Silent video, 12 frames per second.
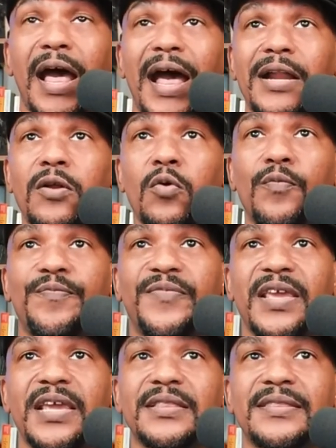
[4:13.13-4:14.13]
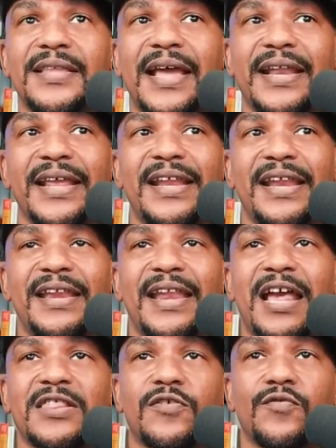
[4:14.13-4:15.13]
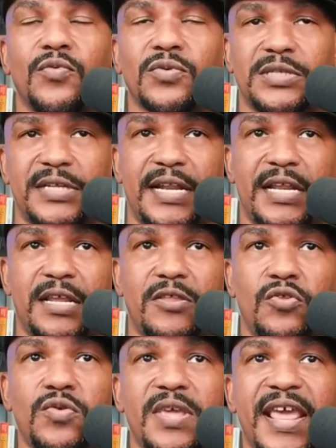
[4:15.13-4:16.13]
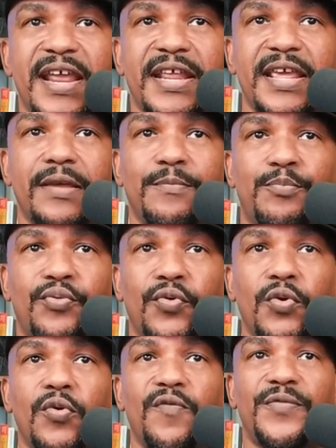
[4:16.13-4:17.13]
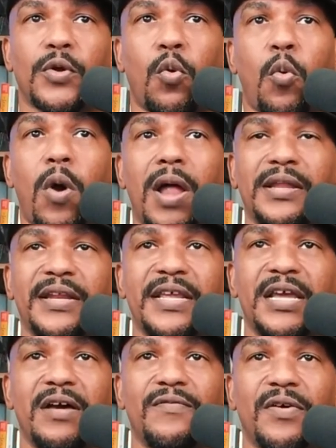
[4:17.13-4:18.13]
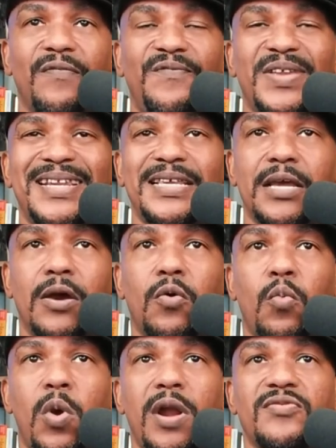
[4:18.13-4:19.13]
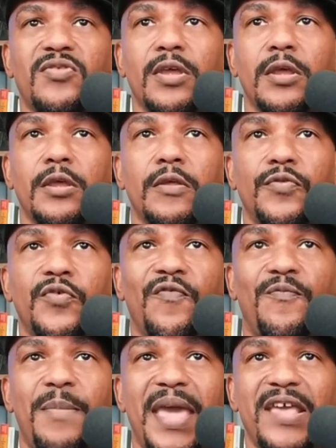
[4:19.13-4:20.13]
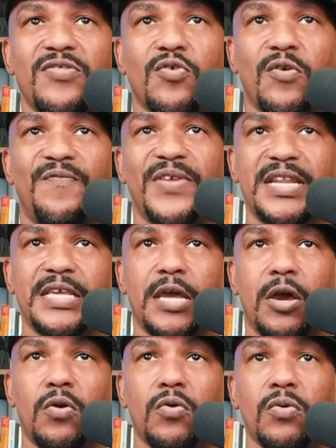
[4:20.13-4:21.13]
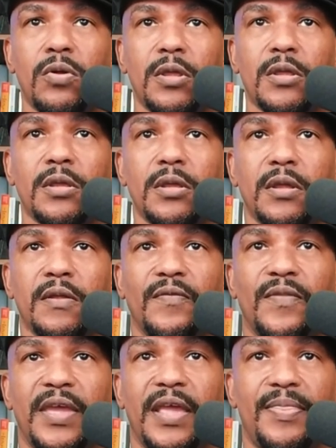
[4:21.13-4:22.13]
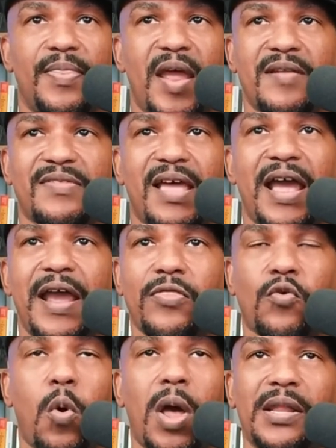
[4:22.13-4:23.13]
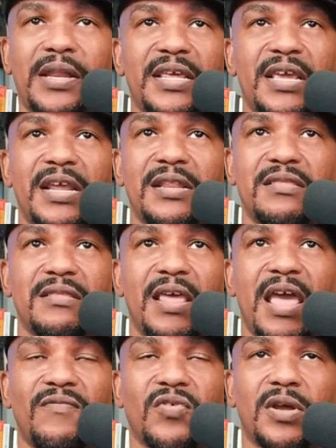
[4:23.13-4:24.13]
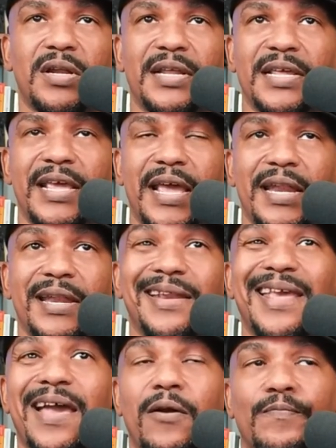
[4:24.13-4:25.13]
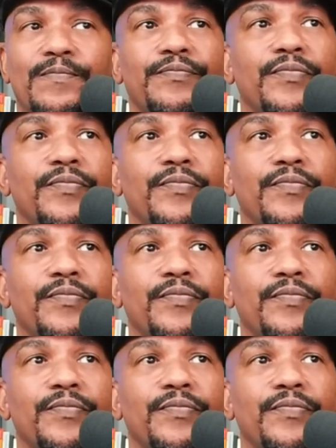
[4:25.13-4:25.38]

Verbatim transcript: I don't think that in a natural setting, you can improve the quality of a video. Once you've made your video, that's the highest quality it's ever gonna get. Now,